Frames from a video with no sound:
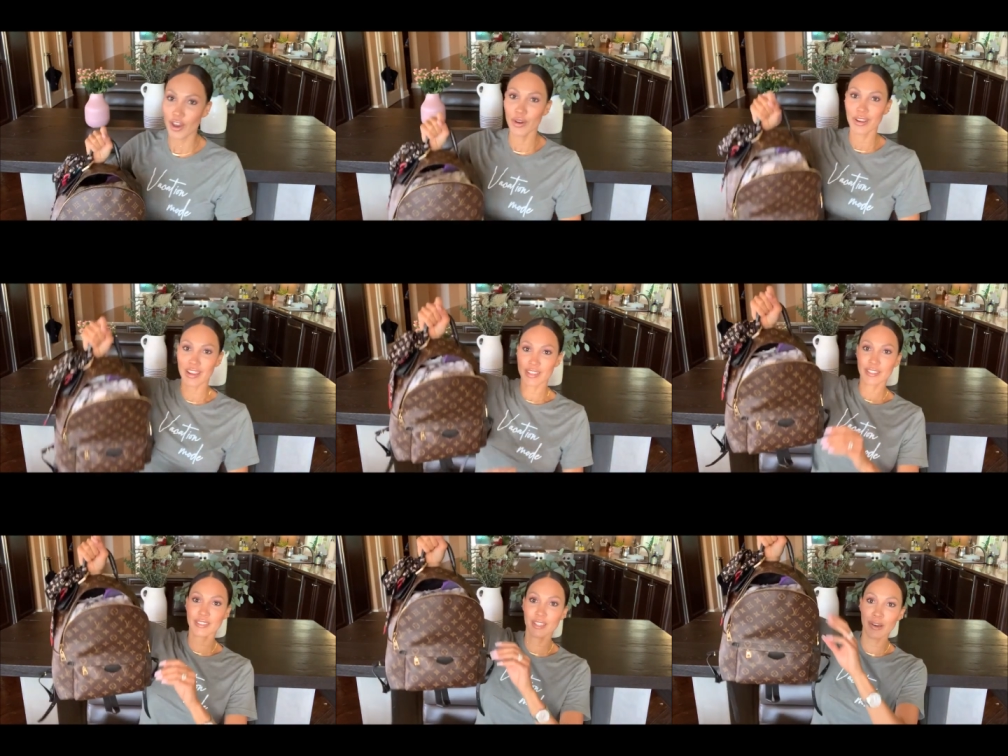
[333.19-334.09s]
Okay,
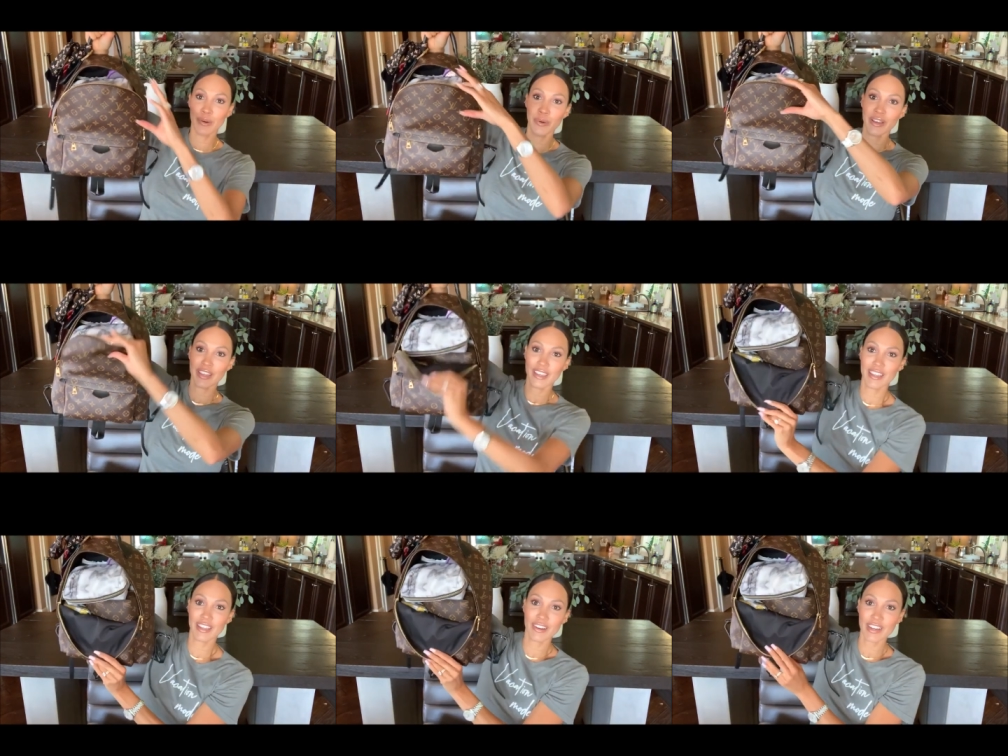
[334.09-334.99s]
so
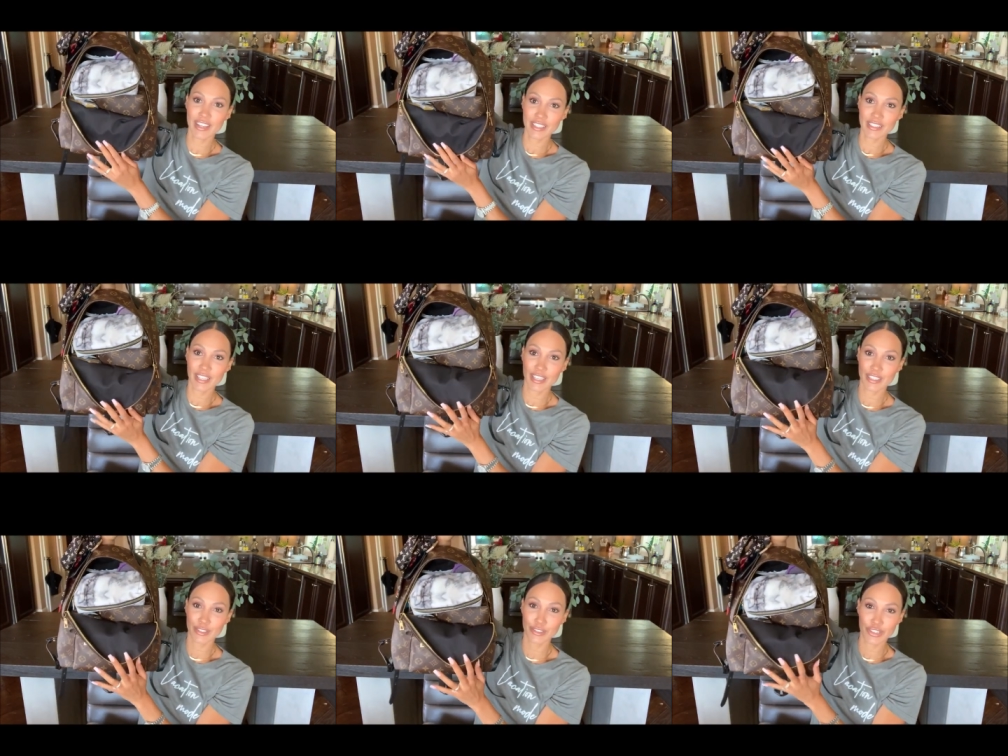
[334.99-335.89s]
here it is,
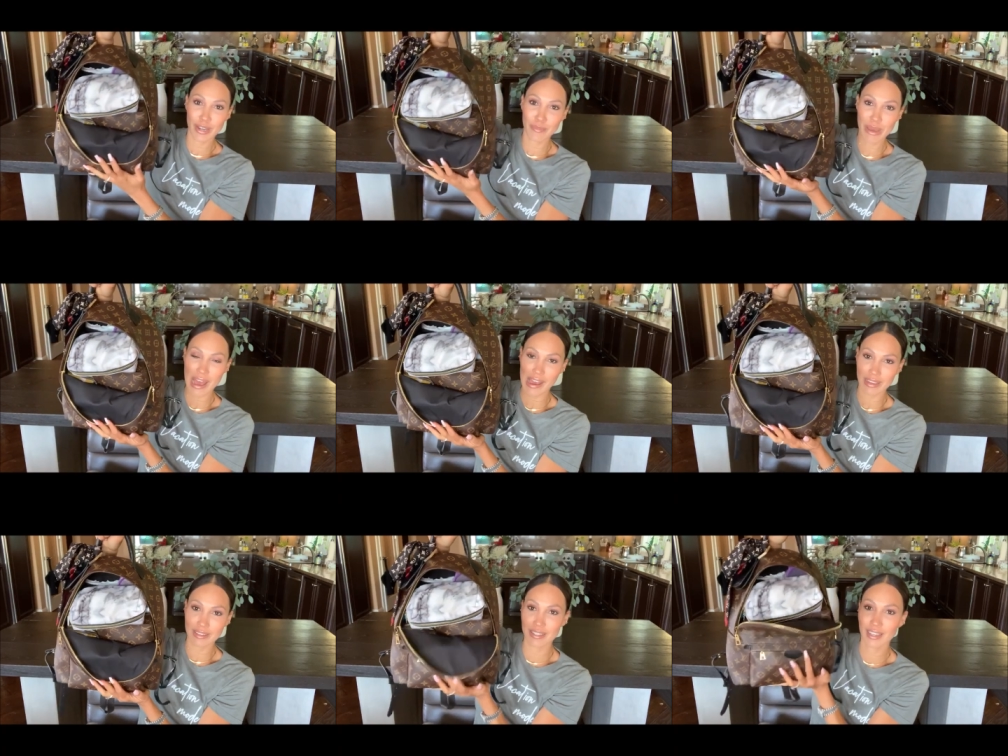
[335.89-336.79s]
it's jam-packed,